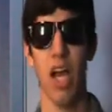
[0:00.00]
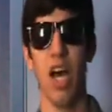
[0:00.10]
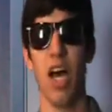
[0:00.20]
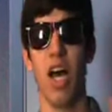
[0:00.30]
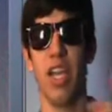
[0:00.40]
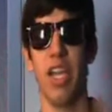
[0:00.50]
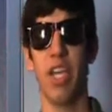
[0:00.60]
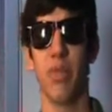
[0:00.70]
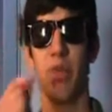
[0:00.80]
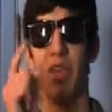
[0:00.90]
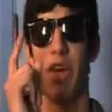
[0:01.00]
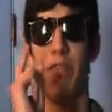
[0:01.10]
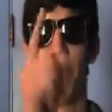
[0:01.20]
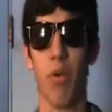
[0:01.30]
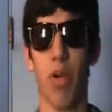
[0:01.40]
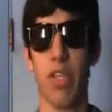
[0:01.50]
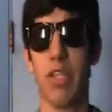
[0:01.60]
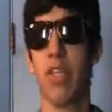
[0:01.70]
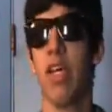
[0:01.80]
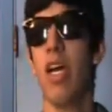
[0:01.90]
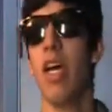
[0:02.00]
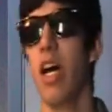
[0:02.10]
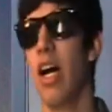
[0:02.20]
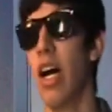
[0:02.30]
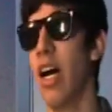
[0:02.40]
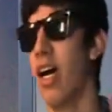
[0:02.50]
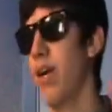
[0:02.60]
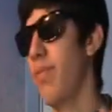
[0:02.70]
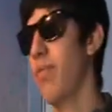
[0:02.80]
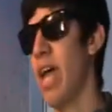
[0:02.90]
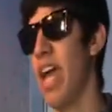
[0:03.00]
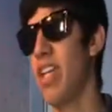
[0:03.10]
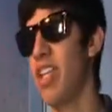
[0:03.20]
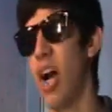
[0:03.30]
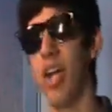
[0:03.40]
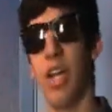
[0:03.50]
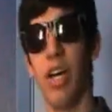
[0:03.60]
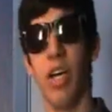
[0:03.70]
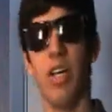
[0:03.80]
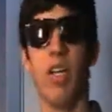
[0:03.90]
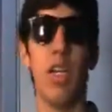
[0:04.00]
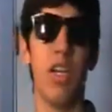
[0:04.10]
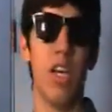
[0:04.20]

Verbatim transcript: Uh, Nick, you're building a fort, um, and Donna,